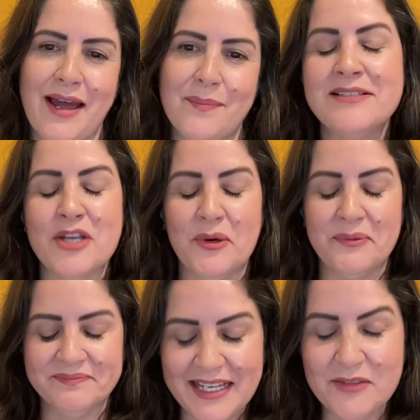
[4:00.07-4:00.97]
app.
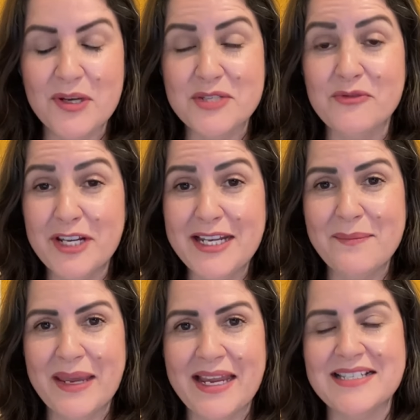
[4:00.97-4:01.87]
So it was really
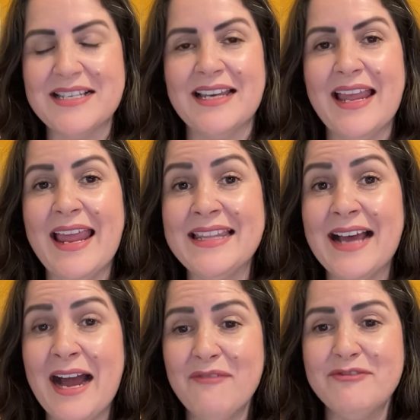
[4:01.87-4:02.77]
amazing. And
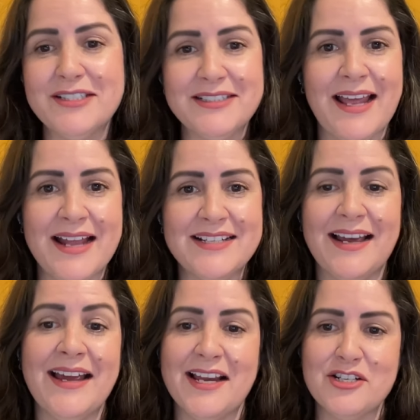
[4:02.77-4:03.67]
after that,
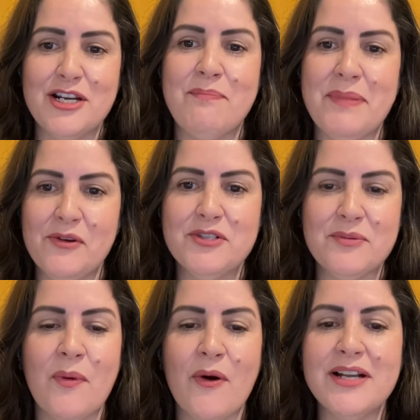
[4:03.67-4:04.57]
I actually built
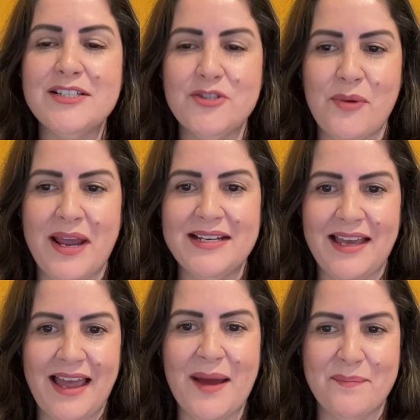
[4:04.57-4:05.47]
more than 20
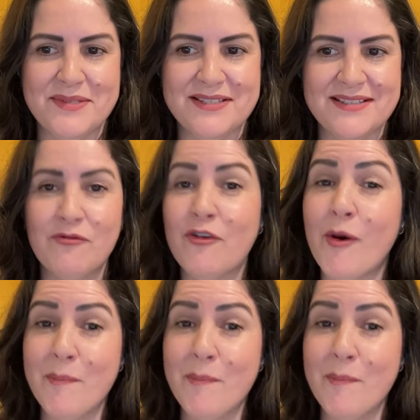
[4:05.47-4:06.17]
apps for